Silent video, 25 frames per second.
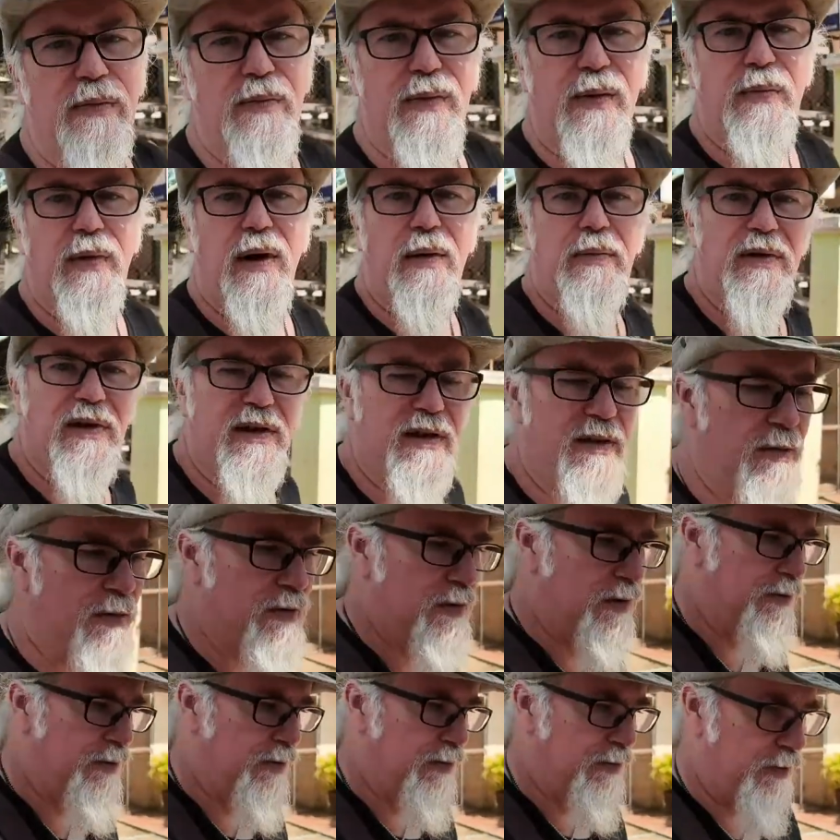my mom,
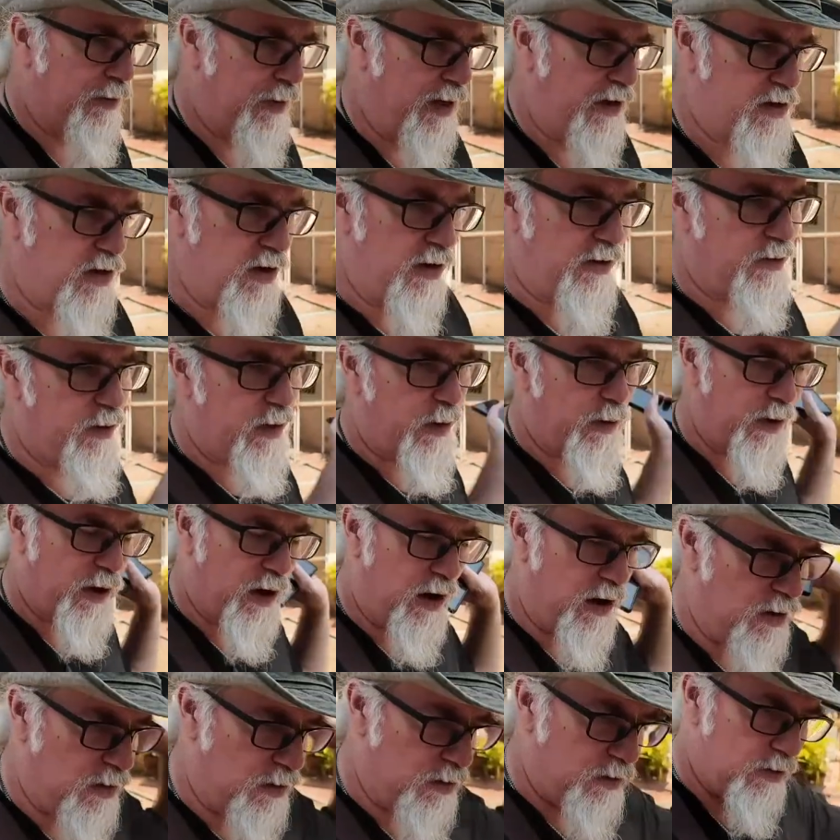and myself, we would
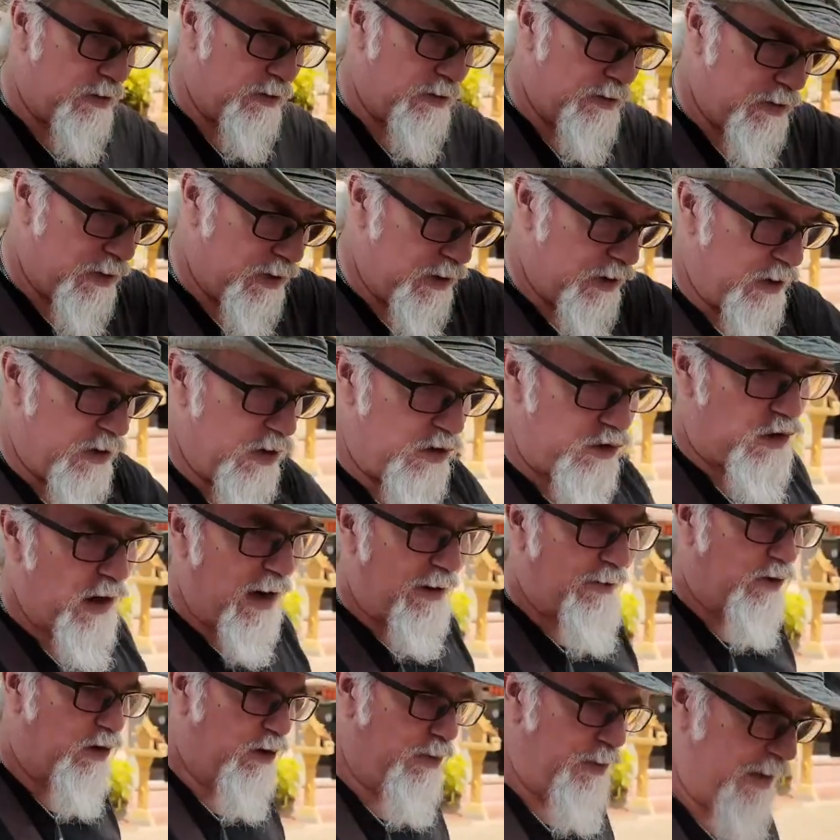all
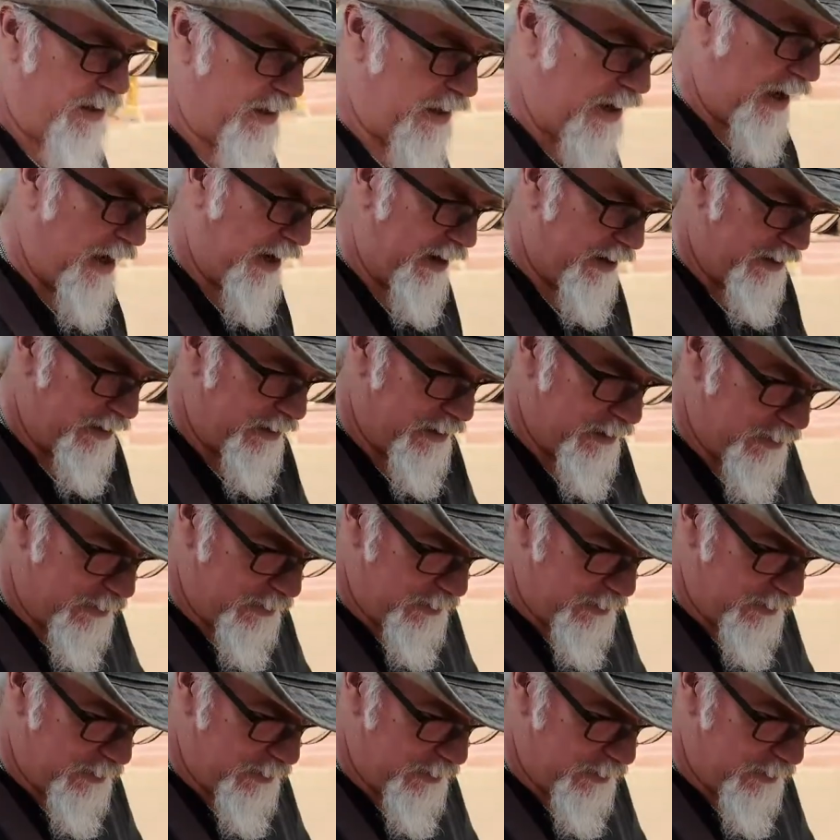travel with my dad.